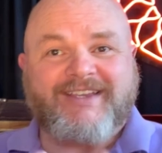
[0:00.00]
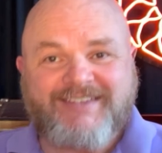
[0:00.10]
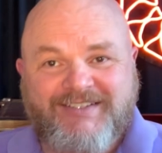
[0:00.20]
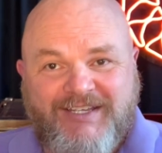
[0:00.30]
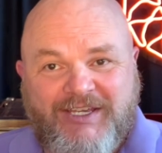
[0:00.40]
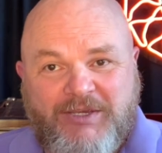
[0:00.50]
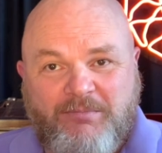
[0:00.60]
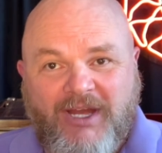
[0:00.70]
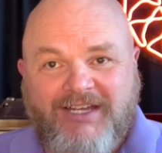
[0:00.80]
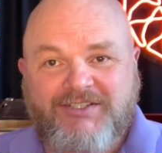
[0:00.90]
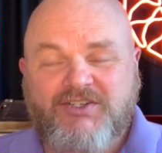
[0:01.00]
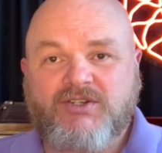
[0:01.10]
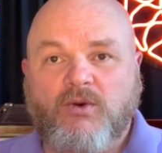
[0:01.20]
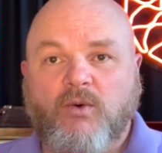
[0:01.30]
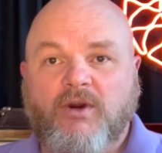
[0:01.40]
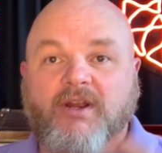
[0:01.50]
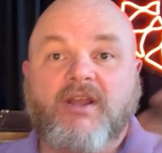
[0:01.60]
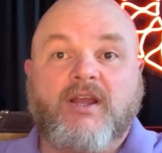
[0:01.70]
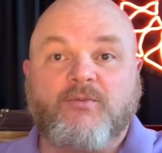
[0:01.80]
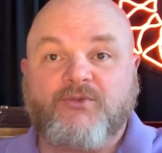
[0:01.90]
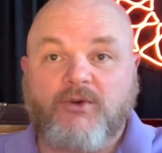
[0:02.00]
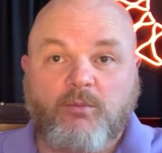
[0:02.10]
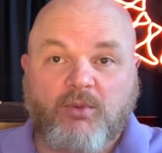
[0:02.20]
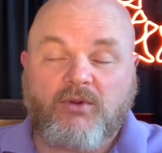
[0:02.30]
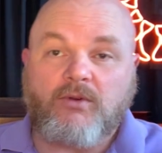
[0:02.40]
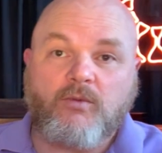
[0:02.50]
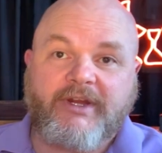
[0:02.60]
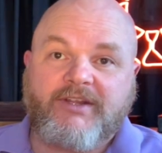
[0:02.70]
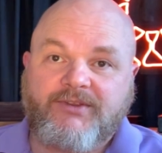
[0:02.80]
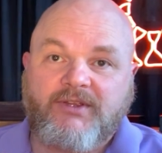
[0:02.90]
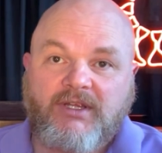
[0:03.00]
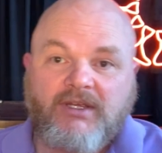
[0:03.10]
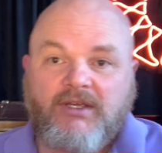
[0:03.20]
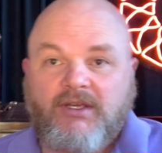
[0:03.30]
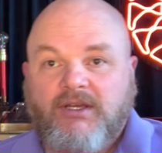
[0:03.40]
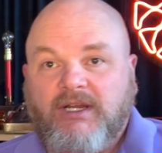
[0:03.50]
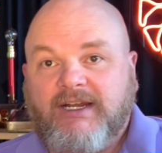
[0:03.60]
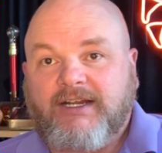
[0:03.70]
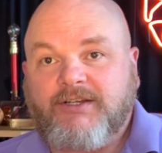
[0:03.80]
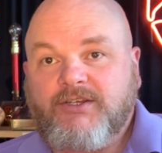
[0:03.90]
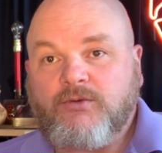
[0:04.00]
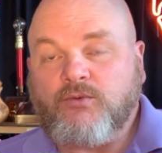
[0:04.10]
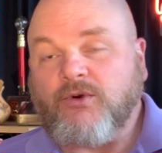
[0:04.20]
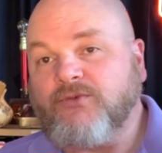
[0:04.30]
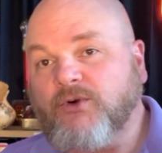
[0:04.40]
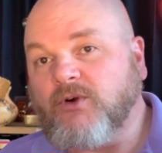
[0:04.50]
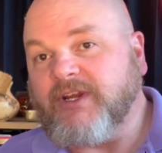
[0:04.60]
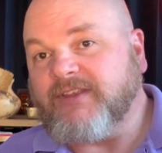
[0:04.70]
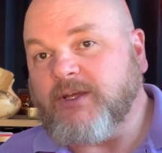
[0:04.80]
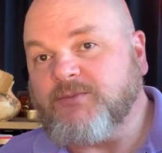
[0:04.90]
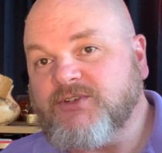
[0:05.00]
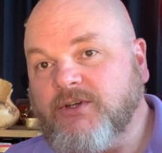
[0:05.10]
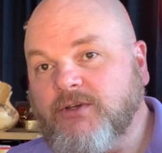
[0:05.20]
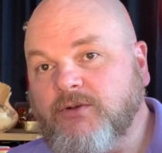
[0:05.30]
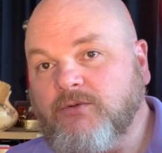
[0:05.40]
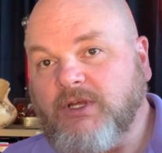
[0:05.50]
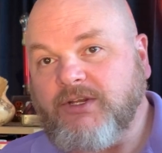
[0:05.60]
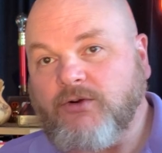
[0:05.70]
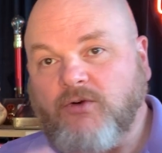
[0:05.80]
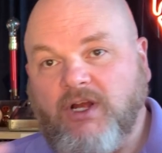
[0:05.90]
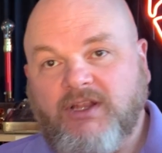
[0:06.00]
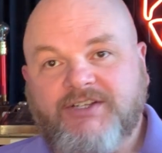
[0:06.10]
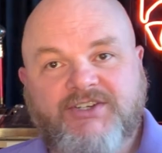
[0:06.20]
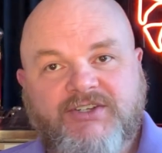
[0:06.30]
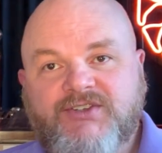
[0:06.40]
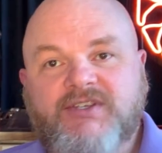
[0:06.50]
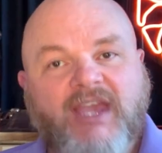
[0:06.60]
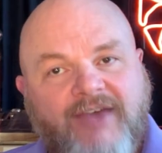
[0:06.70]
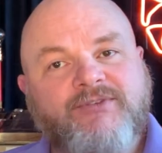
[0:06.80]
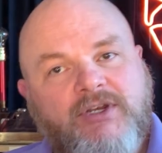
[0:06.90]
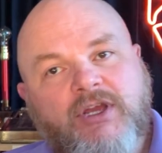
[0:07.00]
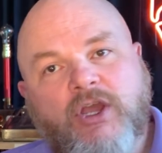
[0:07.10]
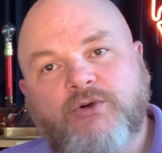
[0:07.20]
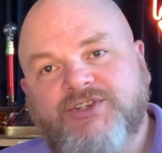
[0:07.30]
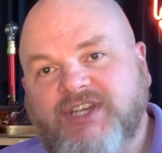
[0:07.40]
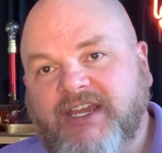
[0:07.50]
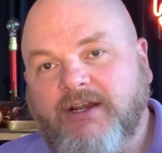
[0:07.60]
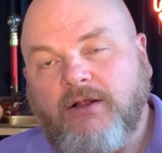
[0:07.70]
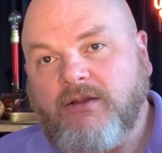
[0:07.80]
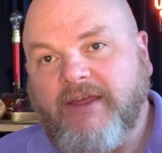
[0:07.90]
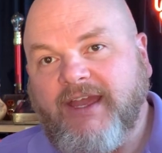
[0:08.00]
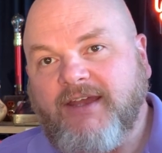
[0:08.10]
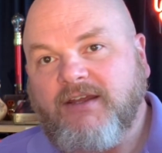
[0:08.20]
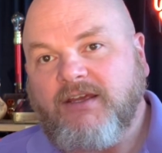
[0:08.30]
as a team much or comfortable with you referring them to a neurologist, you have to negotiate all that.